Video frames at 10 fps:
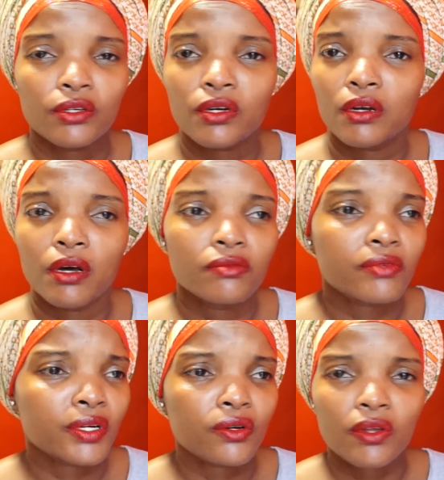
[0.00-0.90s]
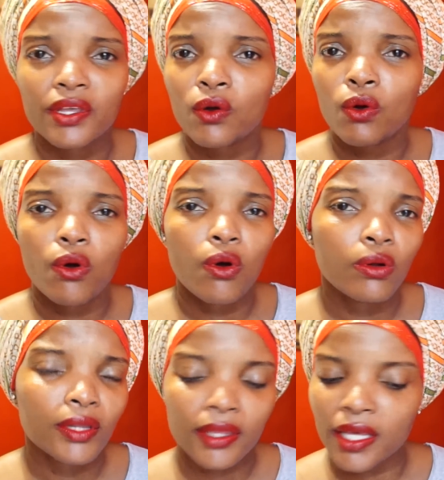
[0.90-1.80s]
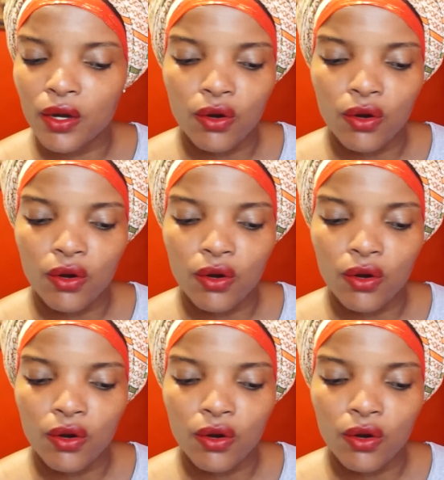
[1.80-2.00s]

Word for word: your laundry you know the whole thing